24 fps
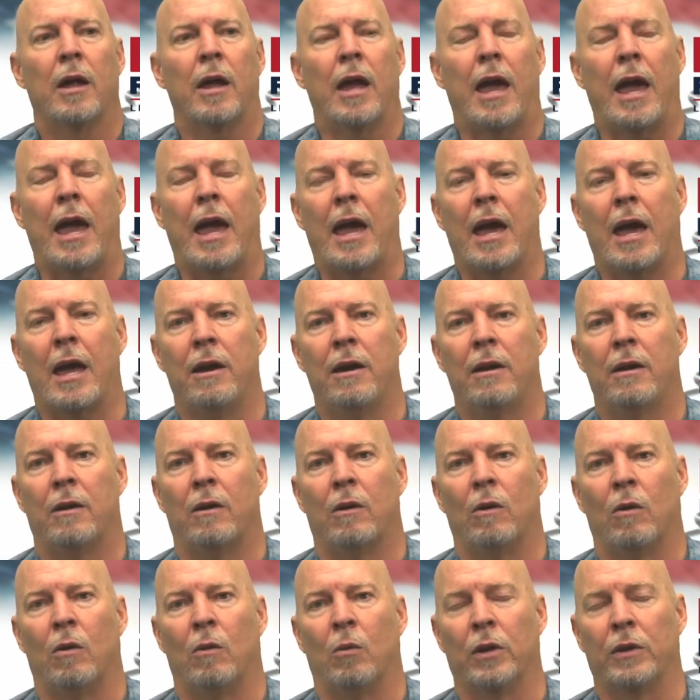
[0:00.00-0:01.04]
And
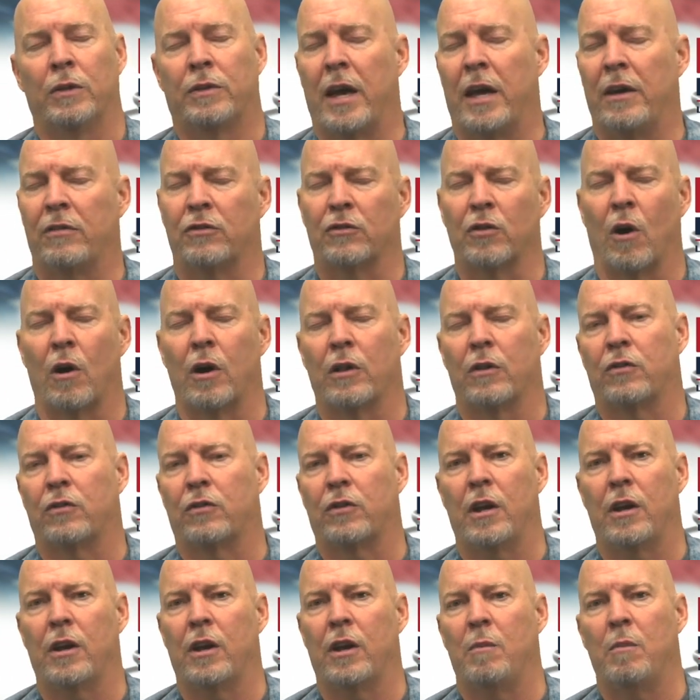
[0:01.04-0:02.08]
what they started
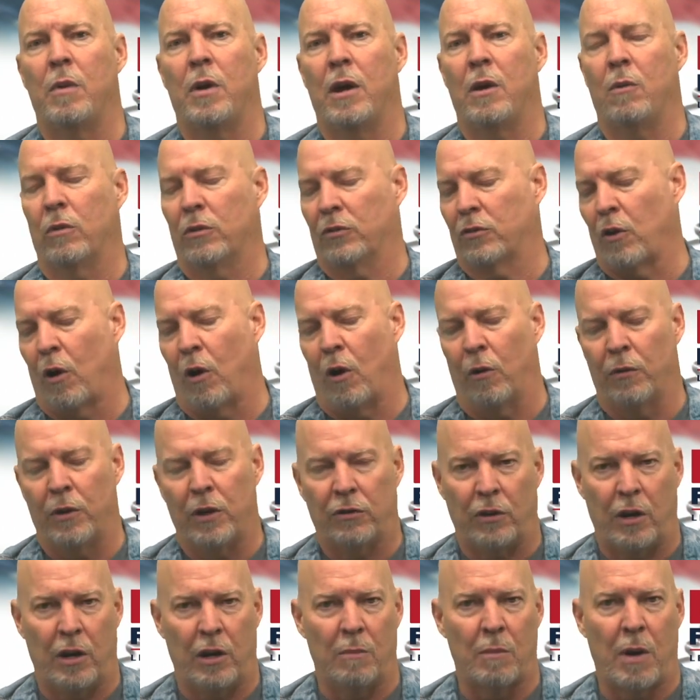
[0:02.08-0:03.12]
sending me was all
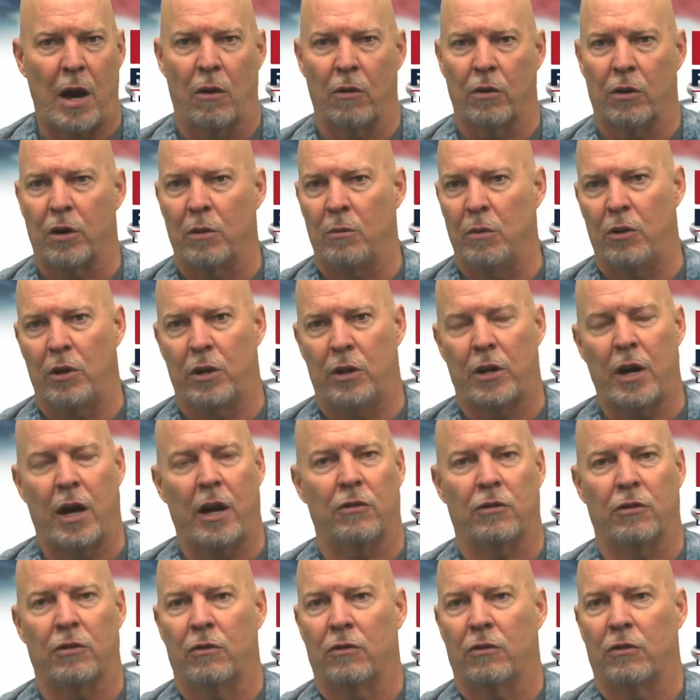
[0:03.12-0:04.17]
these email
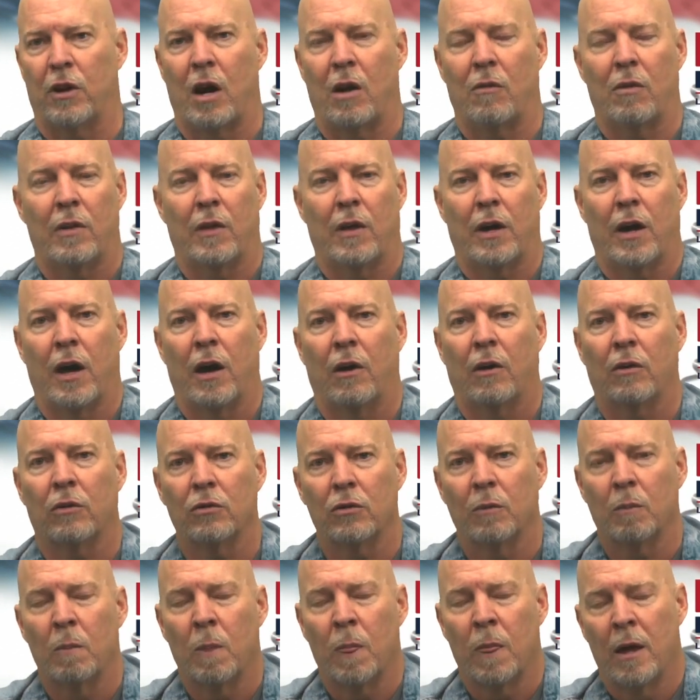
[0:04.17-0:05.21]
communications and everything
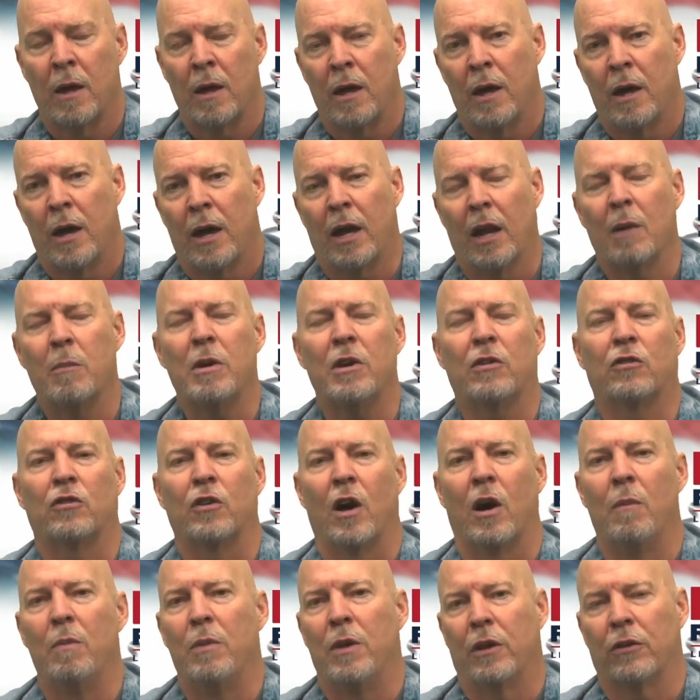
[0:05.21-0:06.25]
else. And let me
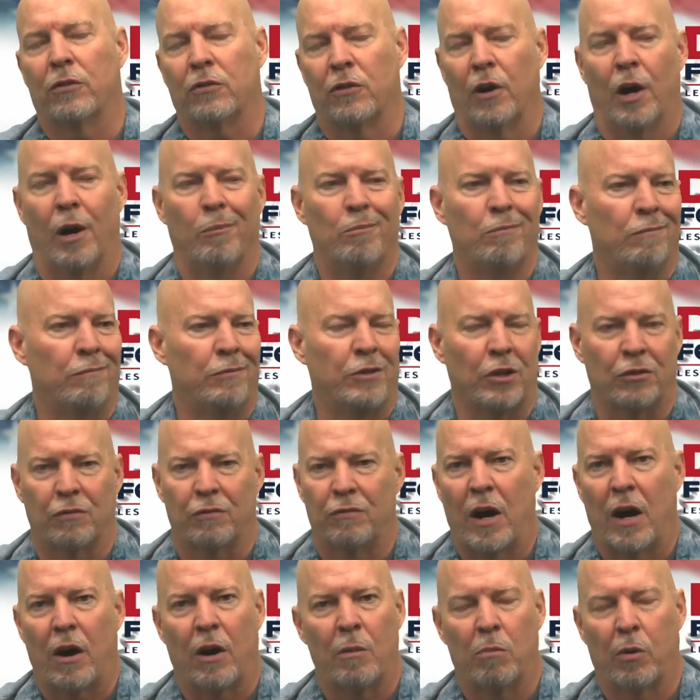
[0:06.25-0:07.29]
sum this up just
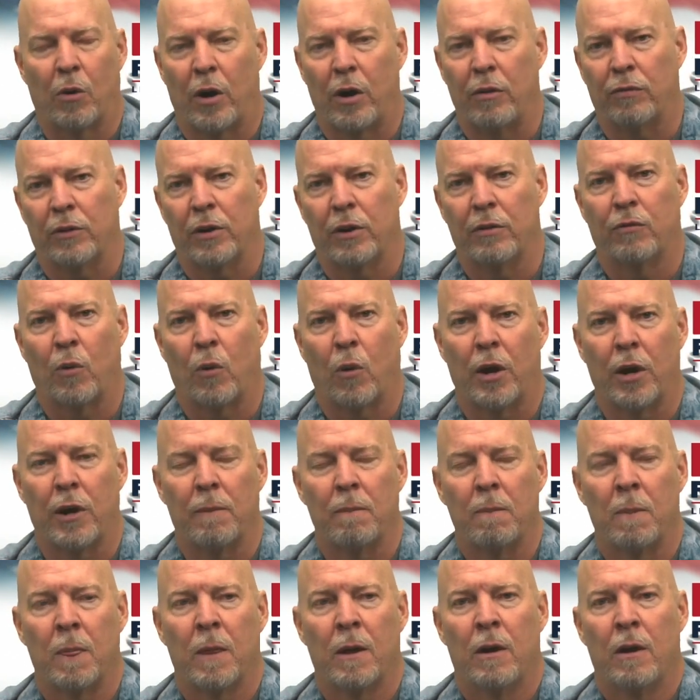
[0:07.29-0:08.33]
very briefly for you.
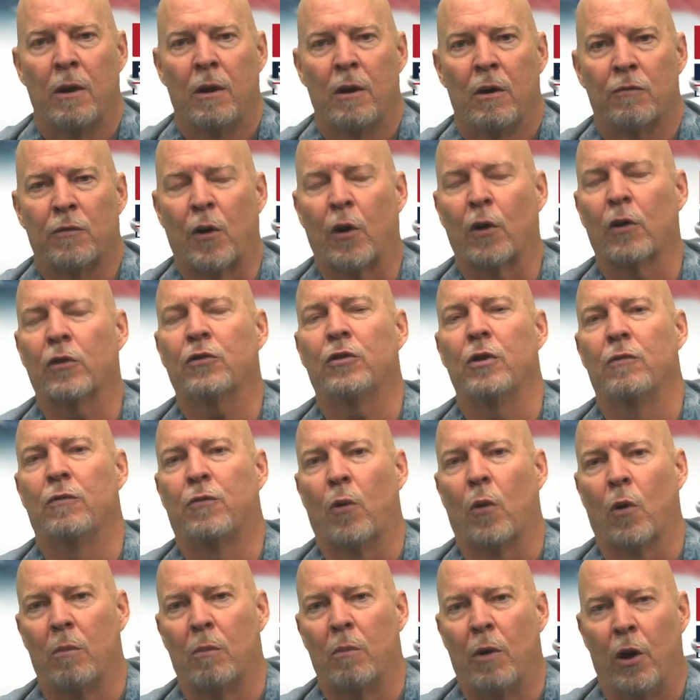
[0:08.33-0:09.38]
First and
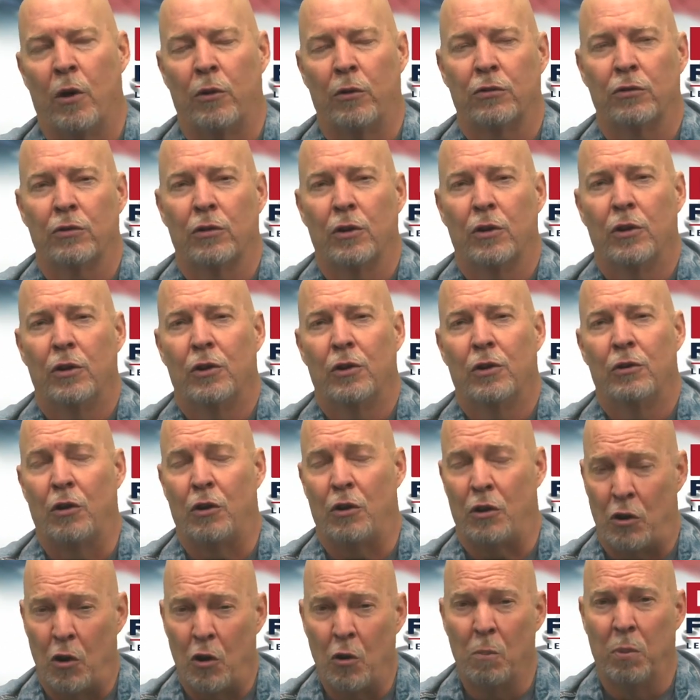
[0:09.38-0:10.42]
foremost, do
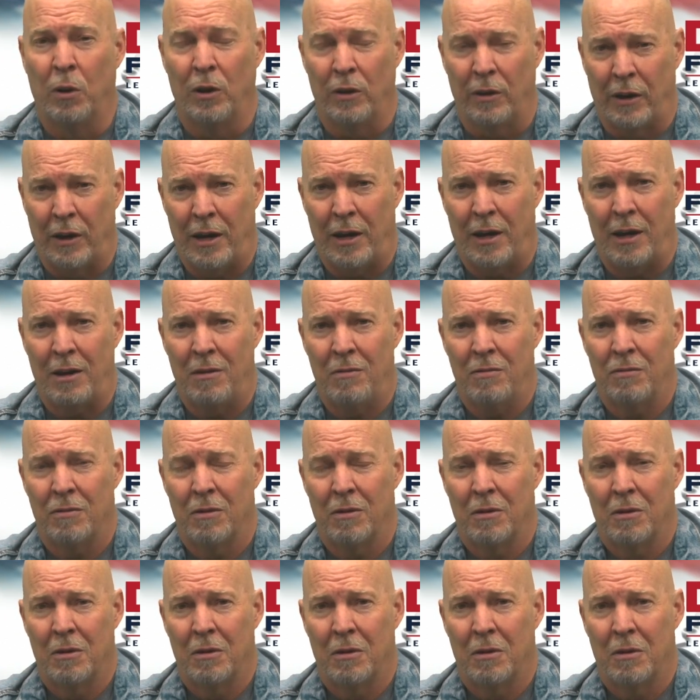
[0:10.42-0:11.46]
you believe
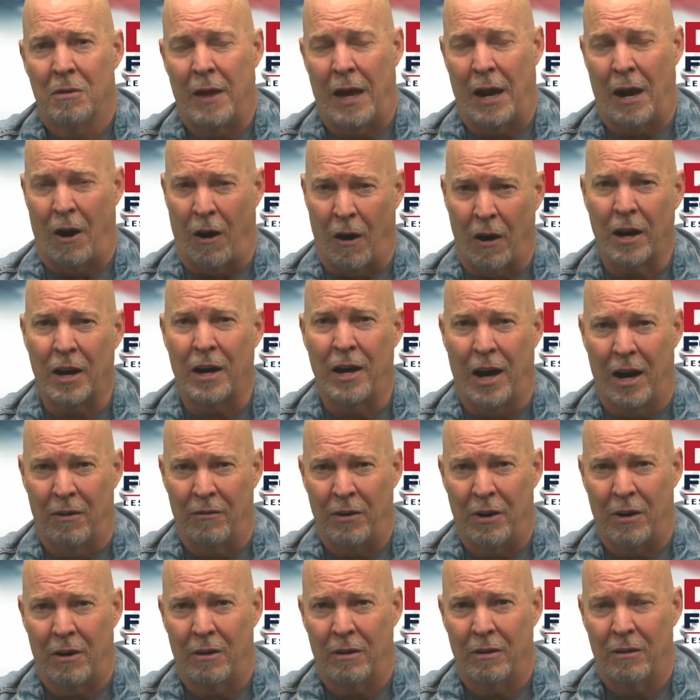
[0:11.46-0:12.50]
that our
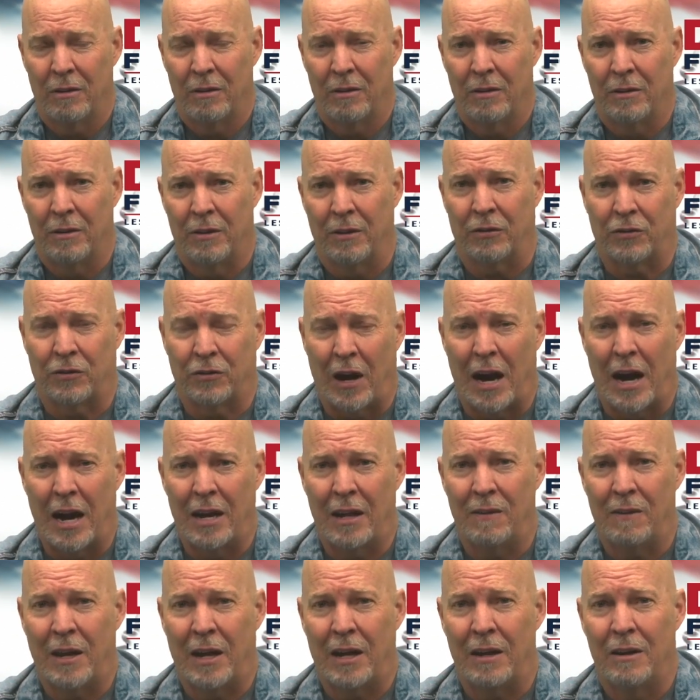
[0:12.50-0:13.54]
governor
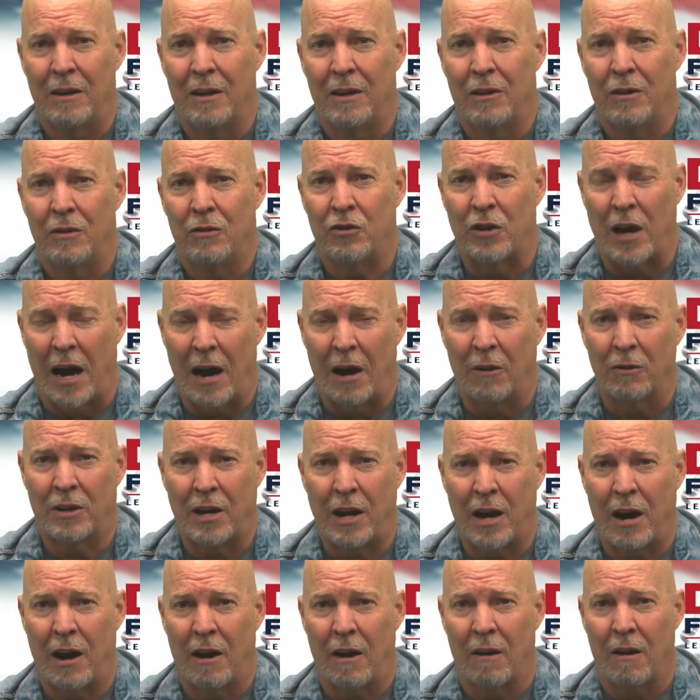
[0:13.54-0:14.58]
decided that child
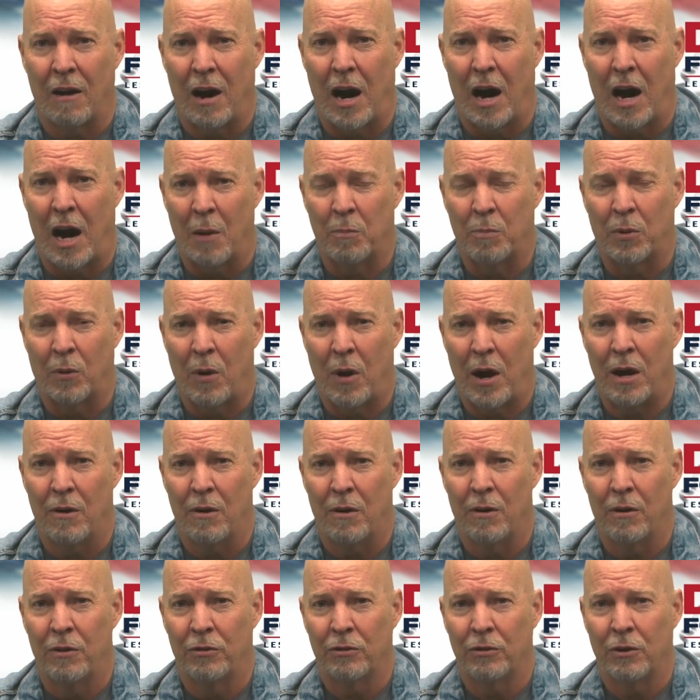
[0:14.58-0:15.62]
care
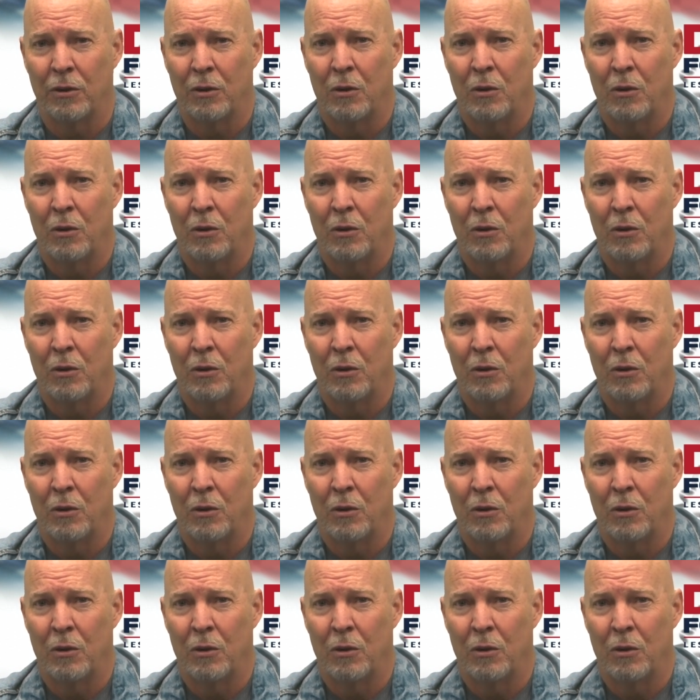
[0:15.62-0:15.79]
operators